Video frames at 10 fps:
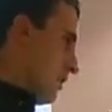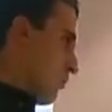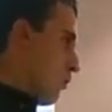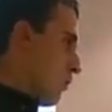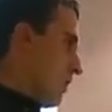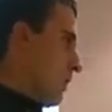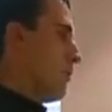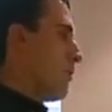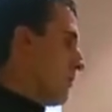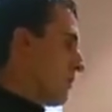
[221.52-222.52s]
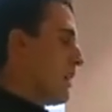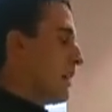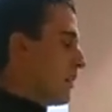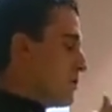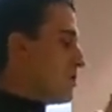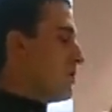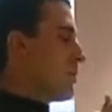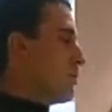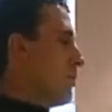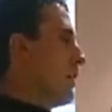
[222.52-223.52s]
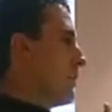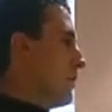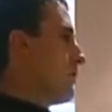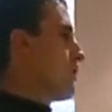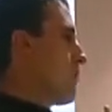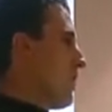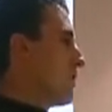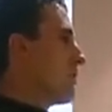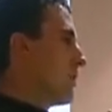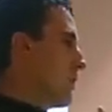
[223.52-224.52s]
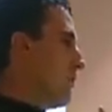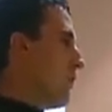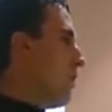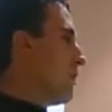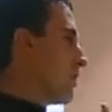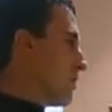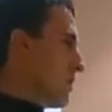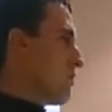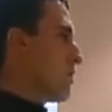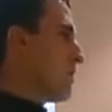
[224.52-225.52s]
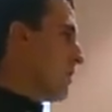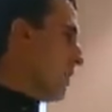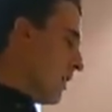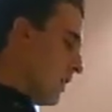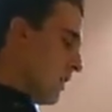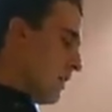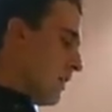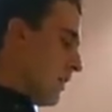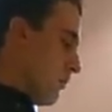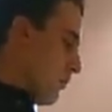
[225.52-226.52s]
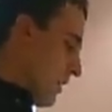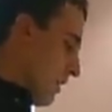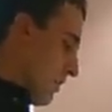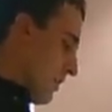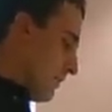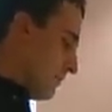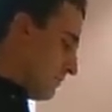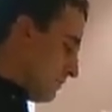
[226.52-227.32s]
the water, even when we flooded, it just used to pool underneath the trunks of either vines or citrus. And where